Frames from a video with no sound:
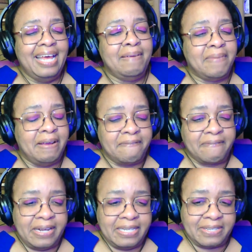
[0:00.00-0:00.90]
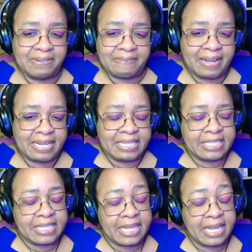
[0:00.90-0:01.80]
And my friend turned around
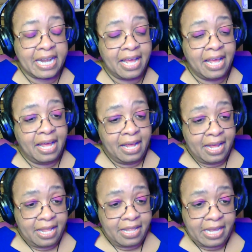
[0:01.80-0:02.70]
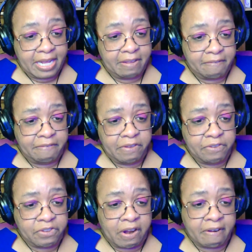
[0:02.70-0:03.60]
and said, "They
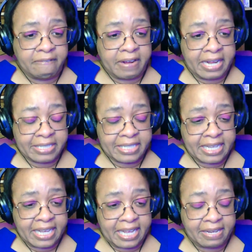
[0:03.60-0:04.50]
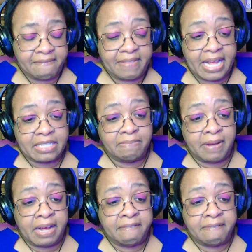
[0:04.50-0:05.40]
confused our files again. That's
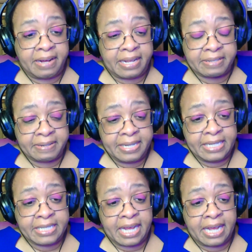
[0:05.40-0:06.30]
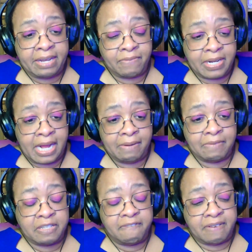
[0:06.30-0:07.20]
my father. He died when I
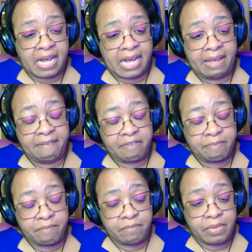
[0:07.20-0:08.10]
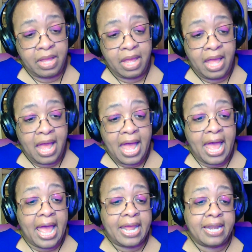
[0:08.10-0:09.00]
was 5."
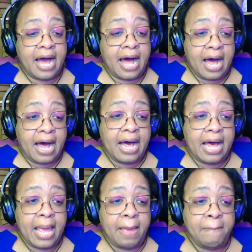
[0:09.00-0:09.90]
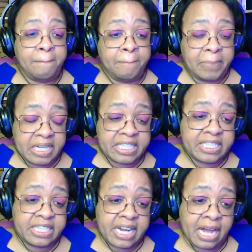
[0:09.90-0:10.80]
And I
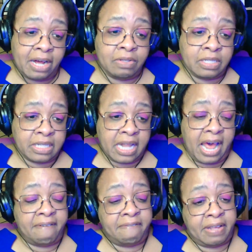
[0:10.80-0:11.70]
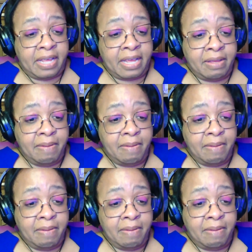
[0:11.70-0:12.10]
busted out laughing